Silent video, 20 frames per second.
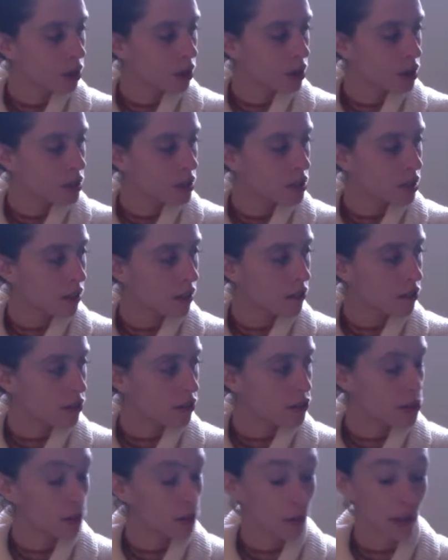Seven of
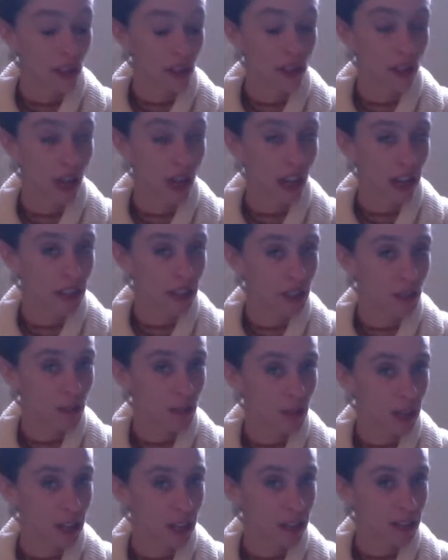Swords can
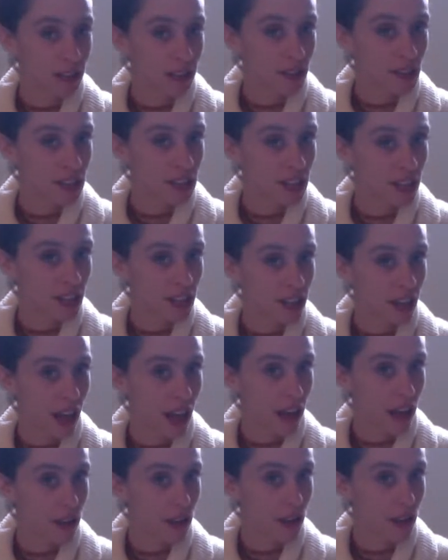speak to sneaky
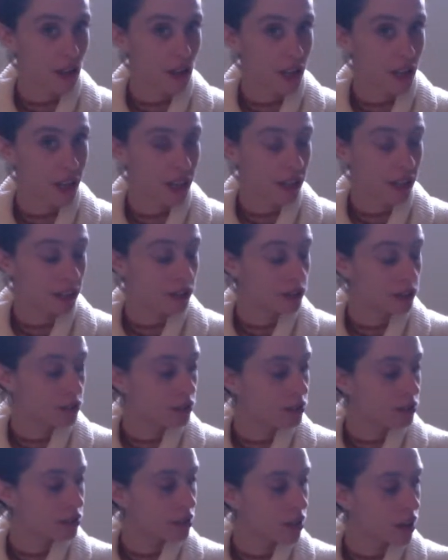energy.
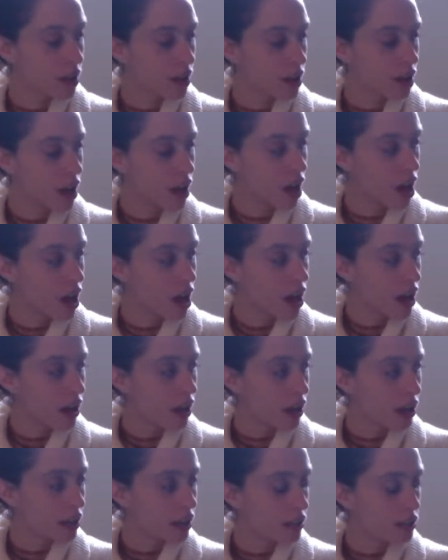It
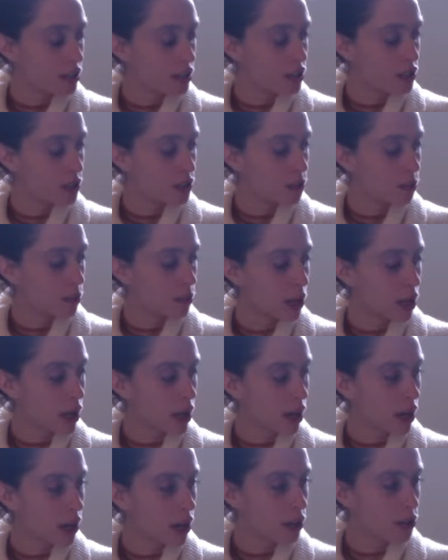can speak
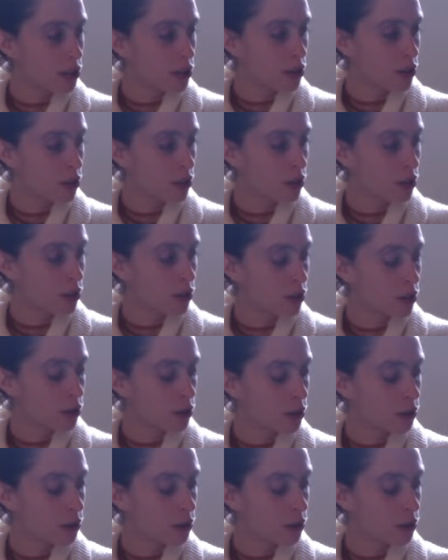to